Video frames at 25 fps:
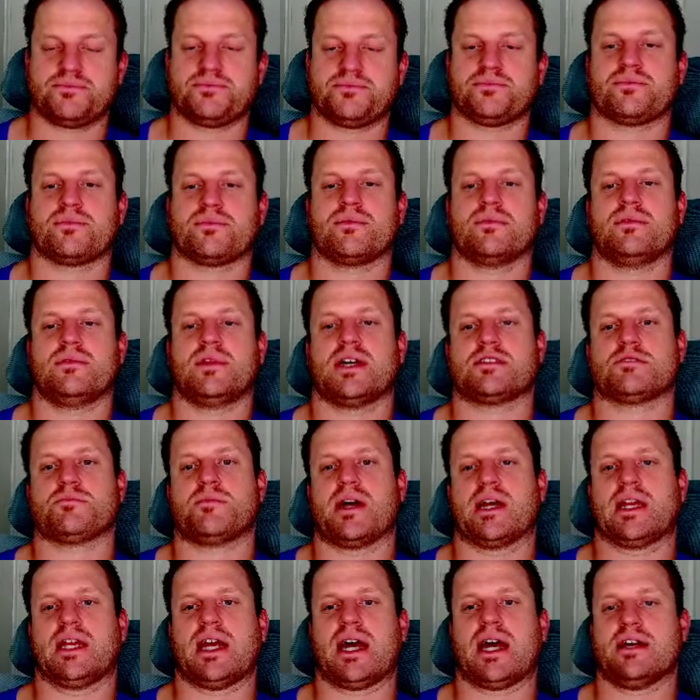That's my
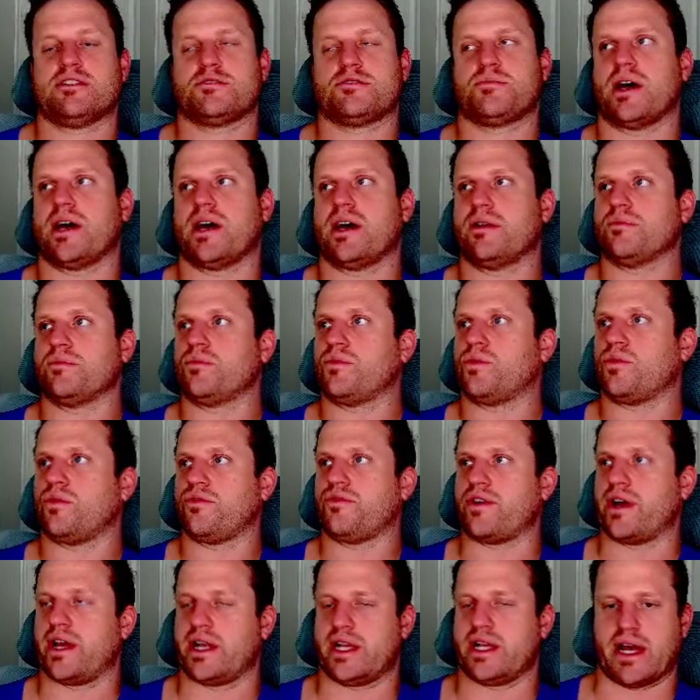guess, but we'll
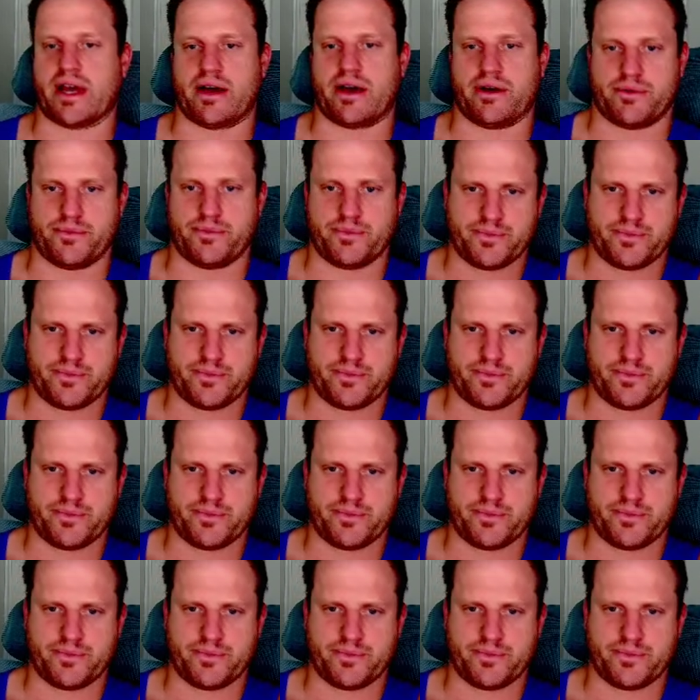find out.